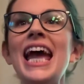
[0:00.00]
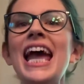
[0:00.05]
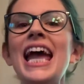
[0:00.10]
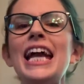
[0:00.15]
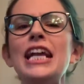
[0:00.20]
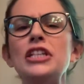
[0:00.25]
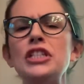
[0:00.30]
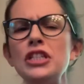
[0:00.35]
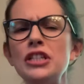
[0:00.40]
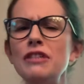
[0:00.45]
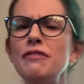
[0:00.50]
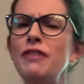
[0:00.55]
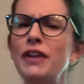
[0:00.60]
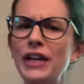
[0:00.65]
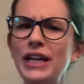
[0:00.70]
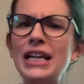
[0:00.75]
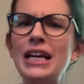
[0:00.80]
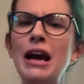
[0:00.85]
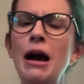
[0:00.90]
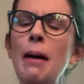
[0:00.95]
It's just a
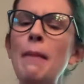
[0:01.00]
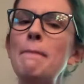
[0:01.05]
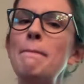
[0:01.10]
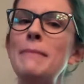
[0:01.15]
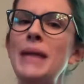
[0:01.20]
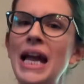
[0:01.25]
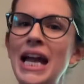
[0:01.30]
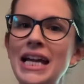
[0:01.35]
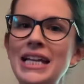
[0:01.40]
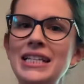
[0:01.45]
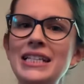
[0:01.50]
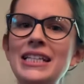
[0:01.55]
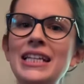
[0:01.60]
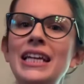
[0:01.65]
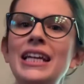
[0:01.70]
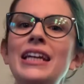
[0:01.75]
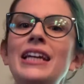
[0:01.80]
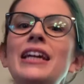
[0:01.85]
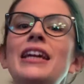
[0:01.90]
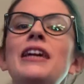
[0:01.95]
very
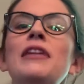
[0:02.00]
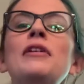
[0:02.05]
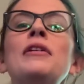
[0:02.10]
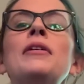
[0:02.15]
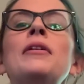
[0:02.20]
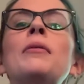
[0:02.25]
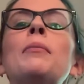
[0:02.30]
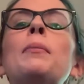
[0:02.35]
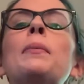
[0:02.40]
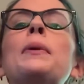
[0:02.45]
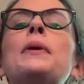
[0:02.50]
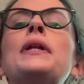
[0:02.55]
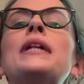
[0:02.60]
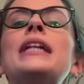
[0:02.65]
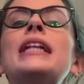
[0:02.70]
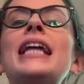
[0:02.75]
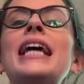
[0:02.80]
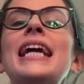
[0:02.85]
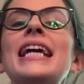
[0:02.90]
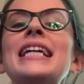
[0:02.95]
commanding
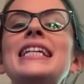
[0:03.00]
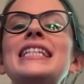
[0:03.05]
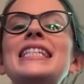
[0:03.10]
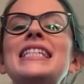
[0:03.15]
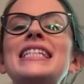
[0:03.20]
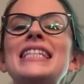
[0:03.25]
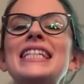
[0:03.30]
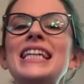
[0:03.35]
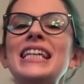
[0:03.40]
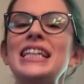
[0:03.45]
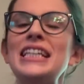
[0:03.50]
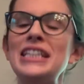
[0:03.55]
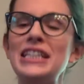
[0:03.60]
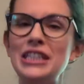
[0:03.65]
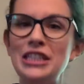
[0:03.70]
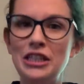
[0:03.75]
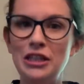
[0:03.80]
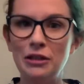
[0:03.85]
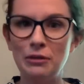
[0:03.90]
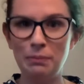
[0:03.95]
place
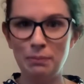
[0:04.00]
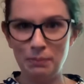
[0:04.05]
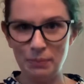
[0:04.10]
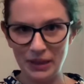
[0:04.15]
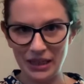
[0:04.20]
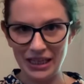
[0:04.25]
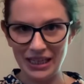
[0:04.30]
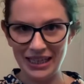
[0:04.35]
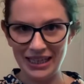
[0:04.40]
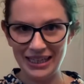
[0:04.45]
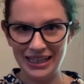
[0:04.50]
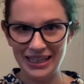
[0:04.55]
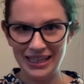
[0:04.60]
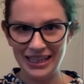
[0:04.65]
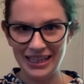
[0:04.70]
to be.